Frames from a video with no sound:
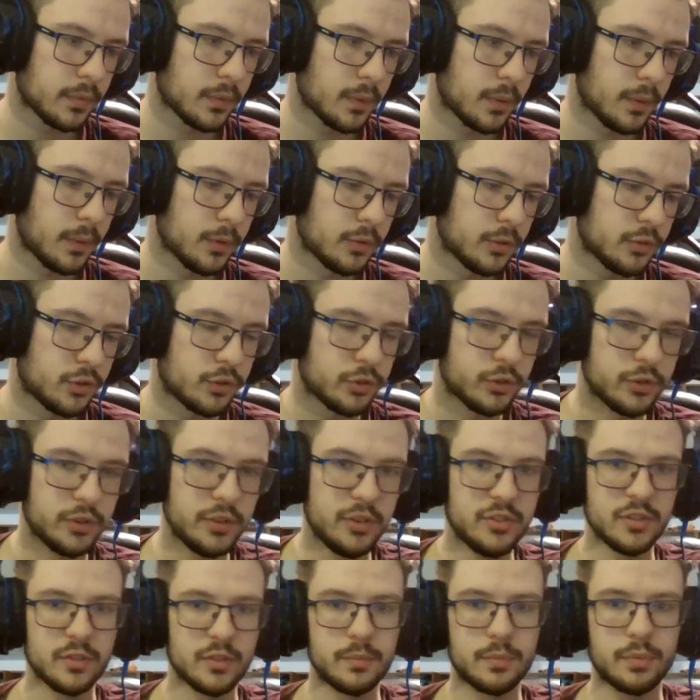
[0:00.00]

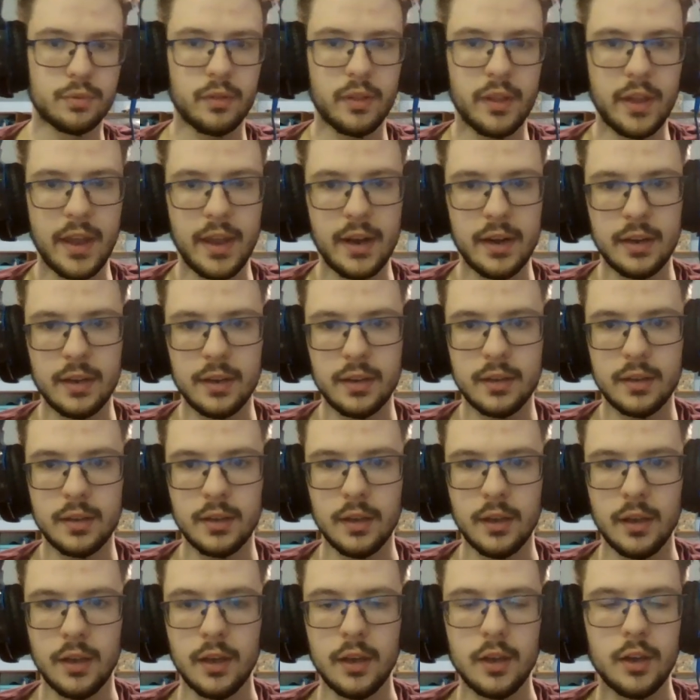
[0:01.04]
Strategic Planning.
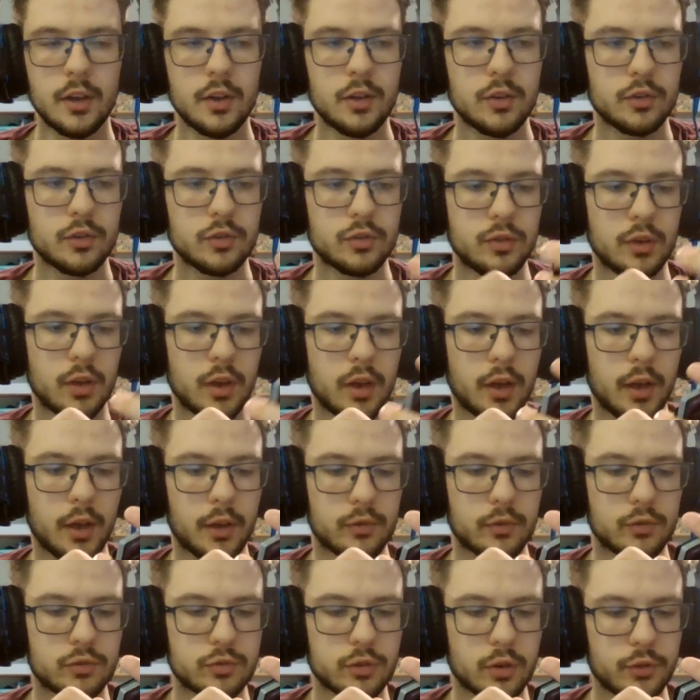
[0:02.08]

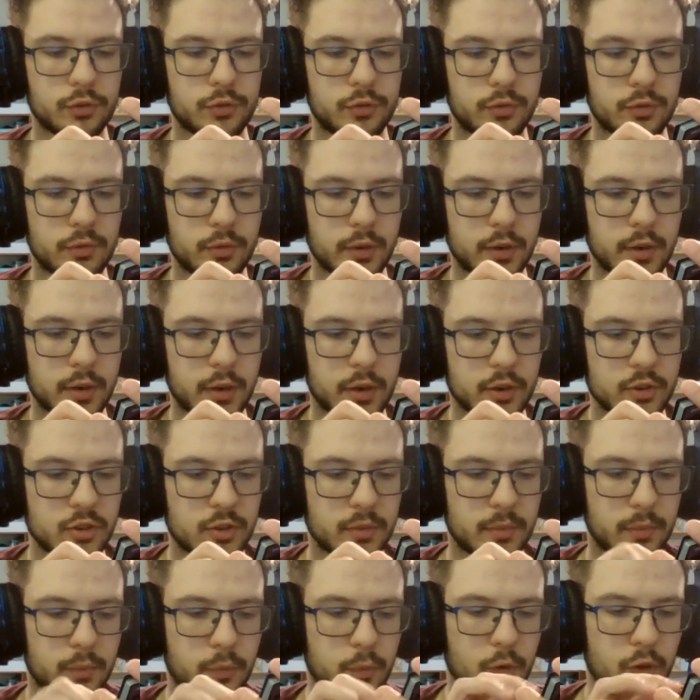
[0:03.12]
Draw 3 cards
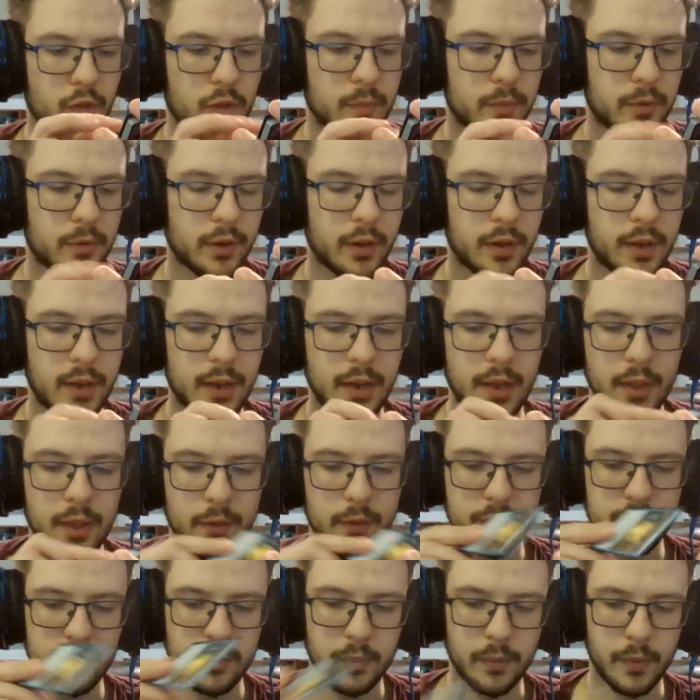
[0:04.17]
and point them in your hand. The
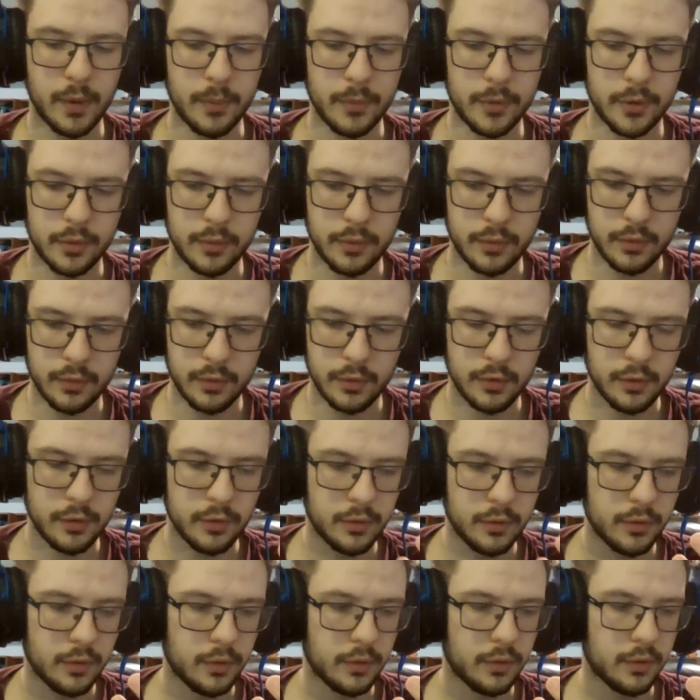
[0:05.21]
rest of them are
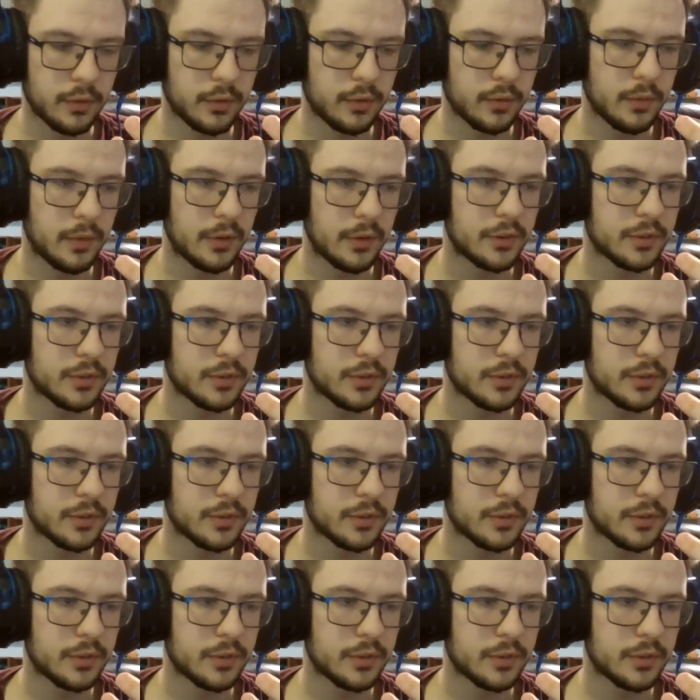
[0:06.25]
in your